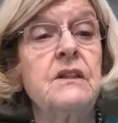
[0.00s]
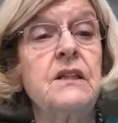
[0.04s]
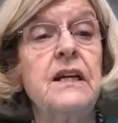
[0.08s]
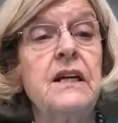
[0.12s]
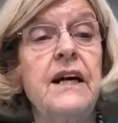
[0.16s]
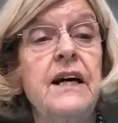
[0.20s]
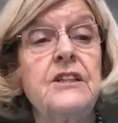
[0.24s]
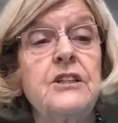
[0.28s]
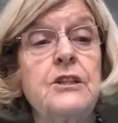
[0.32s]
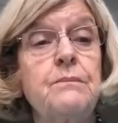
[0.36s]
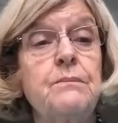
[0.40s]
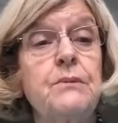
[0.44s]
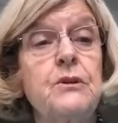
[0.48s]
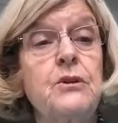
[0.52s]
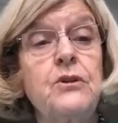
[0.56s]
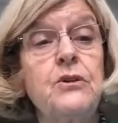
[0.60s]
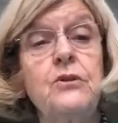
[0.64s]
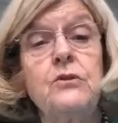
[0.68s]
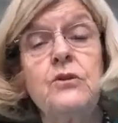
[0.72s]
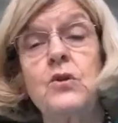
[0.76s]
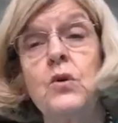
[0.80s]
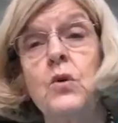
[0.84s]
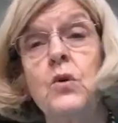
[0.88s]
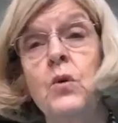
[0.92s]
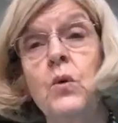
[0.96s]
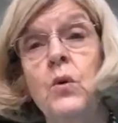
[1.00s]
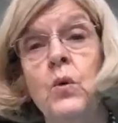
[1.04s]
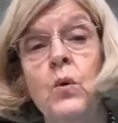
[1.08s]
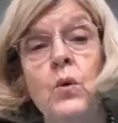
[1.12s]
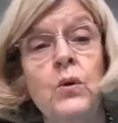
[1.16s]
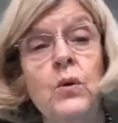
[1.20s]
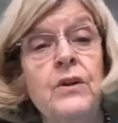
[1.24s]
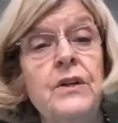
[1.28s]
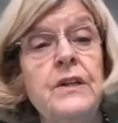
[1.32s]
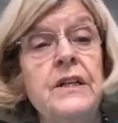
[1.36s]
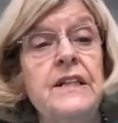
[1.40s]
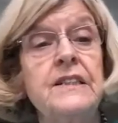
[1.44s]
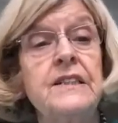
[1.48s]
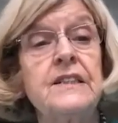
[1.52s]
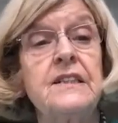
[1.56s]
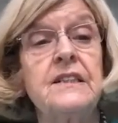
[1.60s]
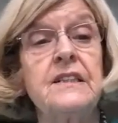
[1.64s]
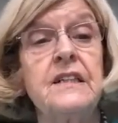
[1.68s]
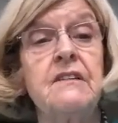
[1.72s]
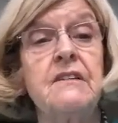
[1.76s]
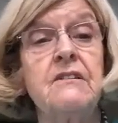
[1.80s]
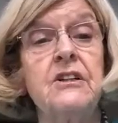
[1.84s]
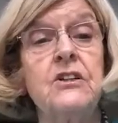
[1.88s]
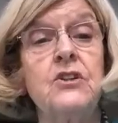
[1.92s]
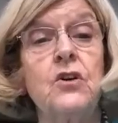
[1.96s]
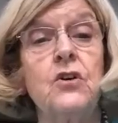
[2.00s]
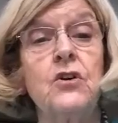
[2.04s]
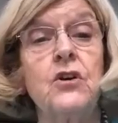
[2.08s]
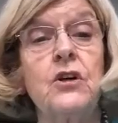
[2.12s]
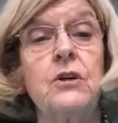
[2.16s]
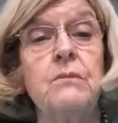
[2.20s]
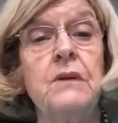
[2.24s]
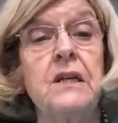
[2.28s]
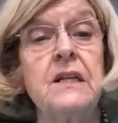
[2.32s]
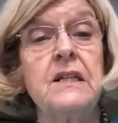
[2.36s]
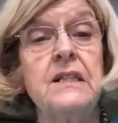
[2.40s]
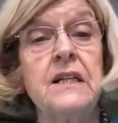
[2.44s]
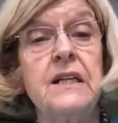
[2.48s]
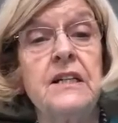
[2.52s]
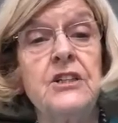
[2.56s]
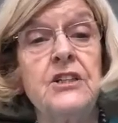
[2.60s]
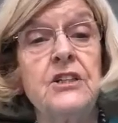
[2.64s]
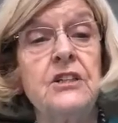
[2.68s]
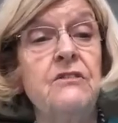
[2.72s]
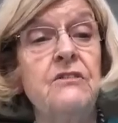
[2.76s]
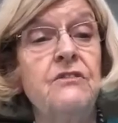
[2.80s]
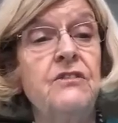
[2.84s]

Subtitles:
He had to produce all the necessary documentation